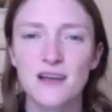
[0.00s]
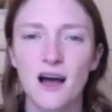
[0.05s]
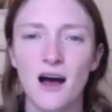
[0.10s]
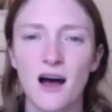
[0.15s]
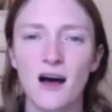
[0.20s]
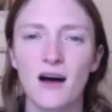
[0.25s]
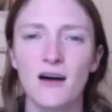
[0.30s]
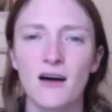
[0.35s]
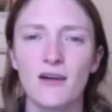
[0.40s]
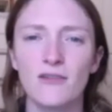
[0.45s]

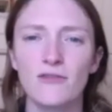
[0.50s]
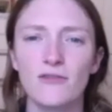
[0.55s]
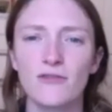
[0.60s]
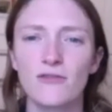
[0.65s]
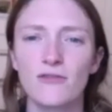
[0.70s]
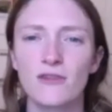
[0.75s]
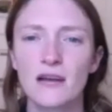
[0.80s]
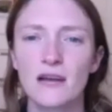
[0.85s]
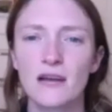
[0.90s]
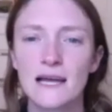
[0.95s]
of
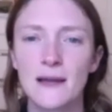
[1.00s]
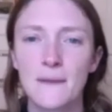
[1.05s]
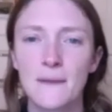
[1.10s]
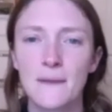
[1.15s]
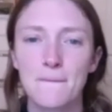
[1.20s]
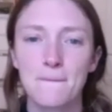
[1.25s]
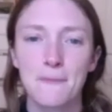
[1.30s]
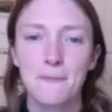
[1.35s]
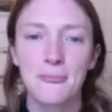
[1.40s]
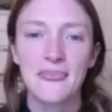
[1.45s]

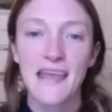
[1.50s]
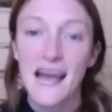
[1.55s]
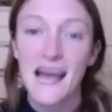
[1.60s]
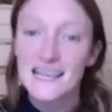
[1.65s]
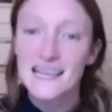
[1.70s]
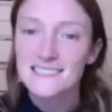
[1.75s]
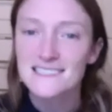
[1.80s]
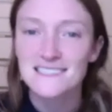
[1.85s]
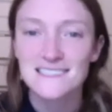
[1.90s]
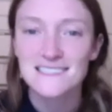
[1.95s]
the
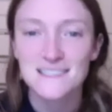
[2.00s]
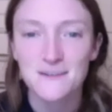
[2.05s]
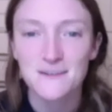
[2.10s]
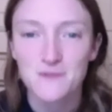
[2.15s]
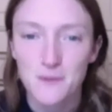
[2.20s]
essence of